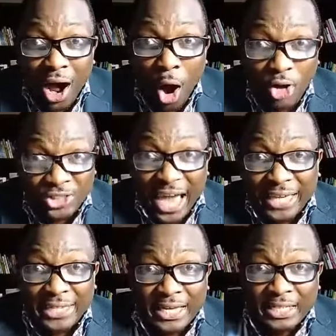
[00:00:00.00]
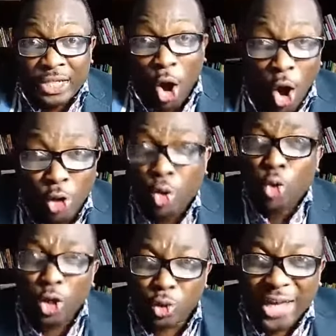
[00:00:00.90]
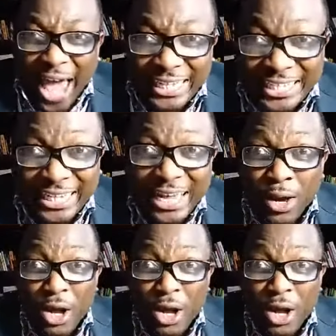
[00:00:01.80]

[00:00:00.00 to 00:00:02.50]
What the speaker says: or check the door. You go to the engine.